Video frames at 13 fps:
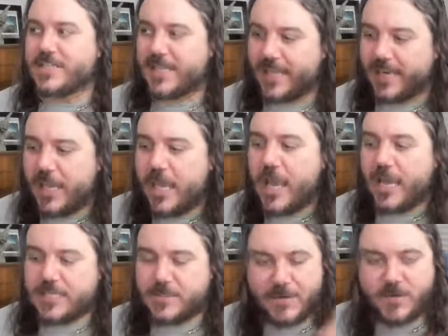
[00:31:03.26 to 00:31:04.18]
And like,
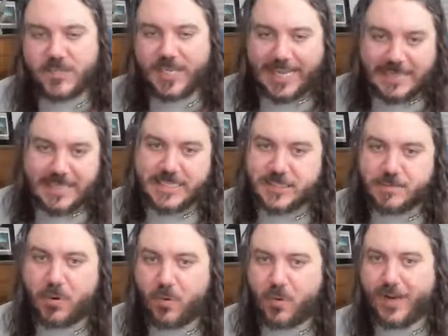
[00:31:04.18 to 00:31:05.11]
especially at this
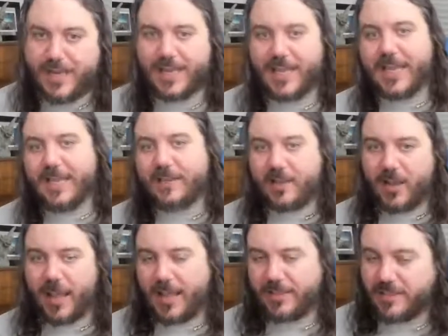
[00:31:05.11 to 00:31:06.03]
point, like,
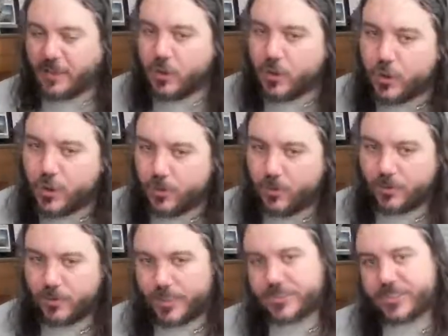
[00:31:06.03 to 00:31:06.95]
I think good
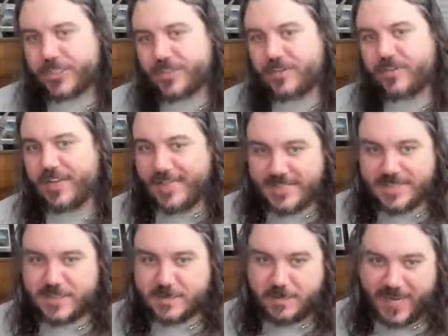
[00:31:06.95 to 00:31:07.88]
oranges in
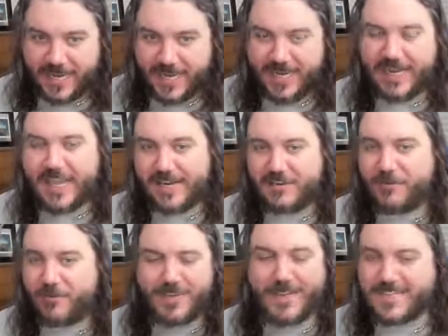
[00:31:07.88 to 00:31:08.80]
Spain and
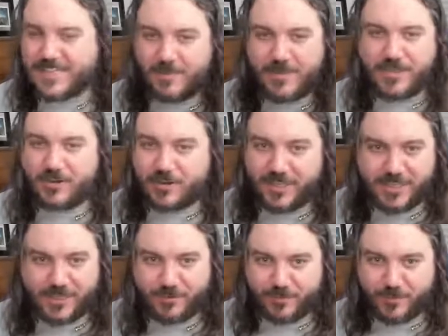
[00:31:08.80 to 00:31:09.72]
that's something you're going
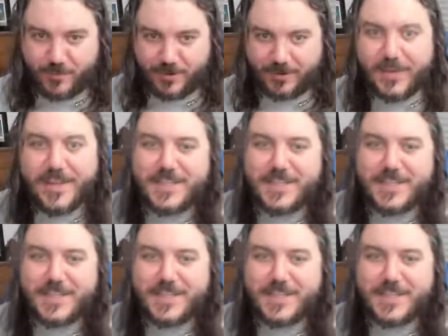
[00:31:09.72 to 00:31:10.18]
to kill for.